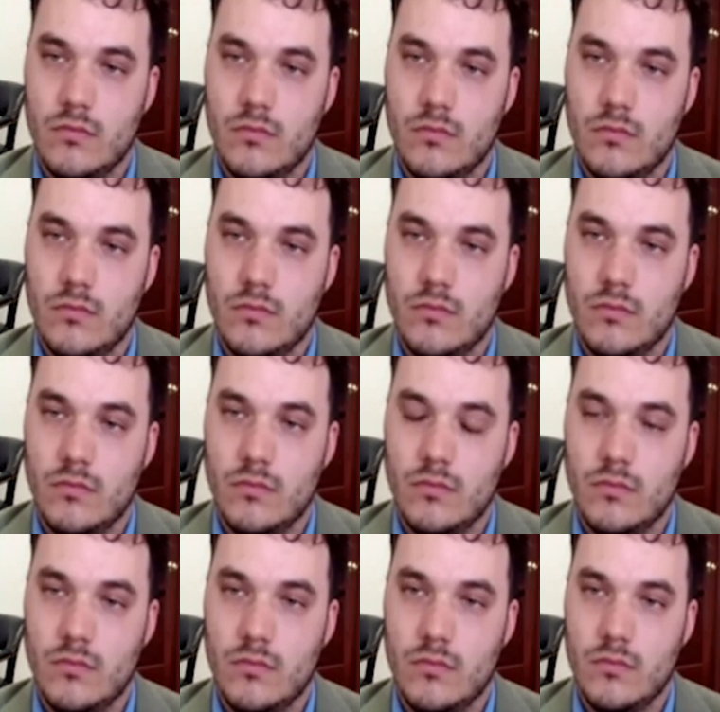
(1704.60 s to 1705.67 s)

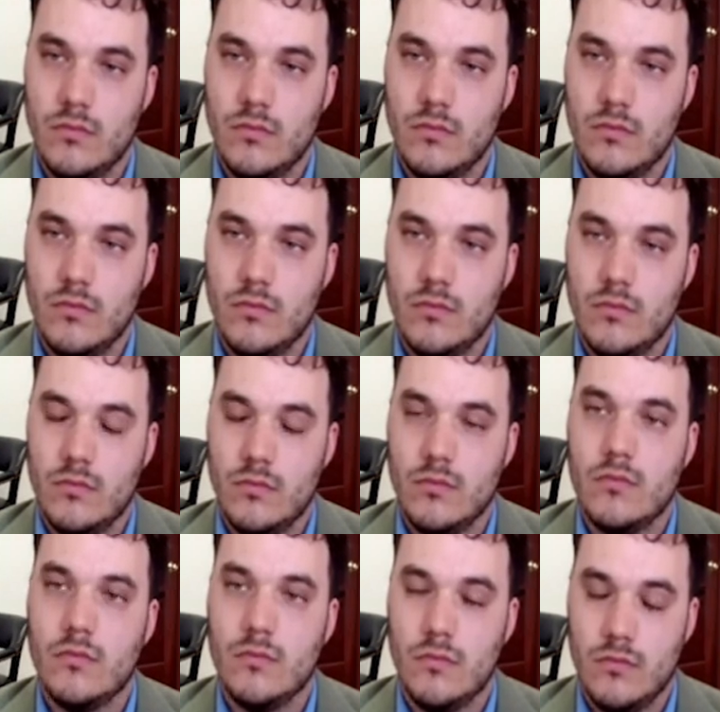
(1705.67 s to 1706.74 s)

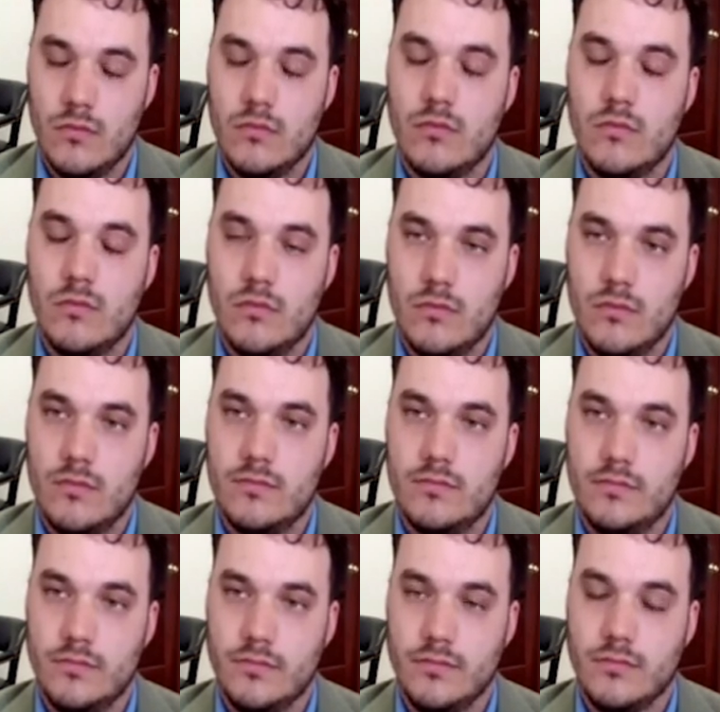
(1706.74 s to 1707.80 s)

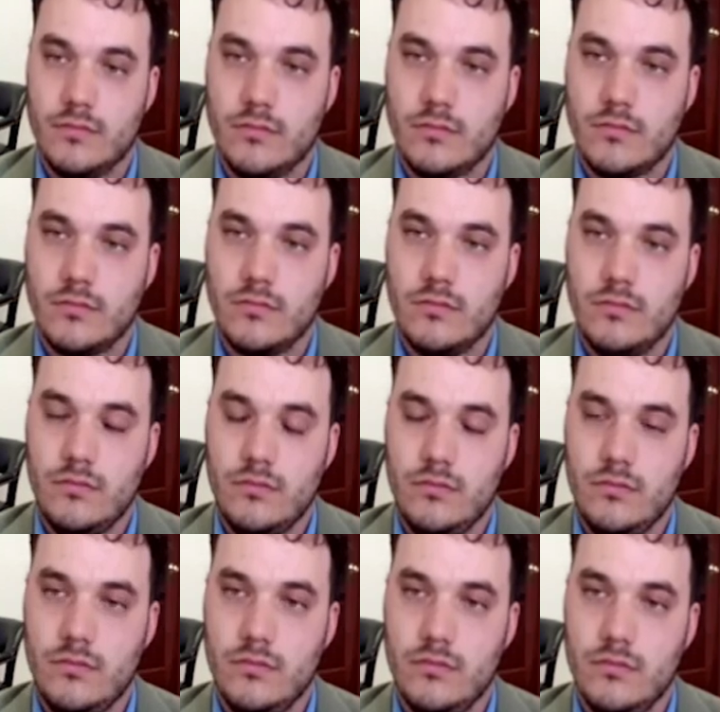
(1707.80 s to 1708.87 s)

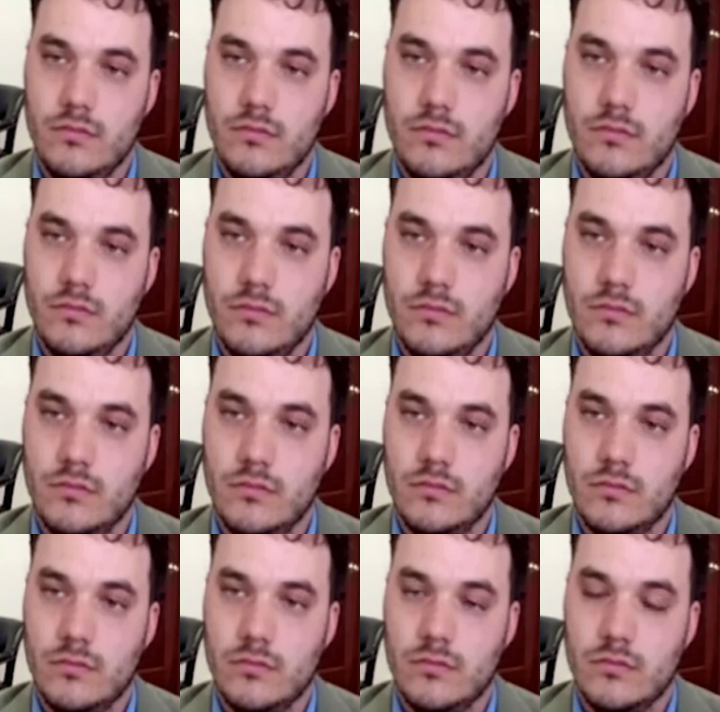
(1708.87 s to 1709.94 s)

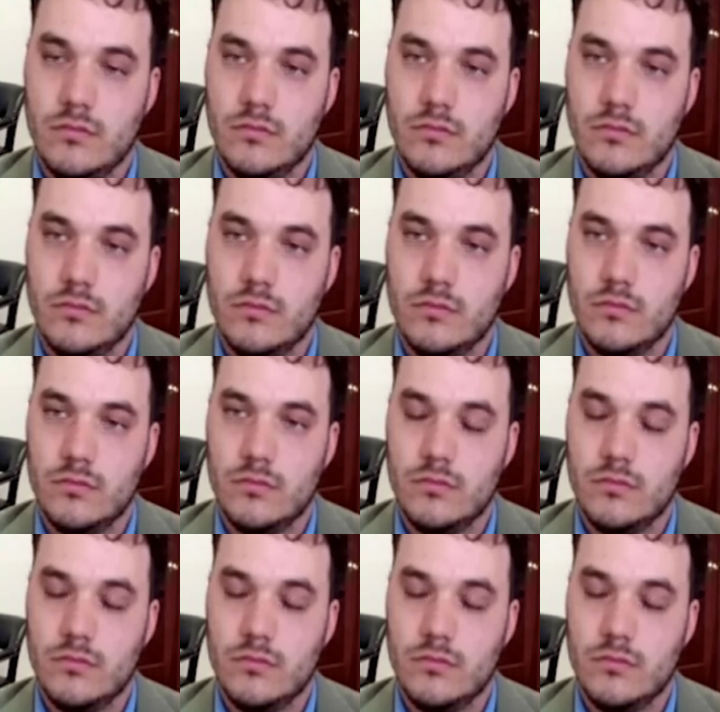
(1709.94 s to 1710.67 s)
(not speaking)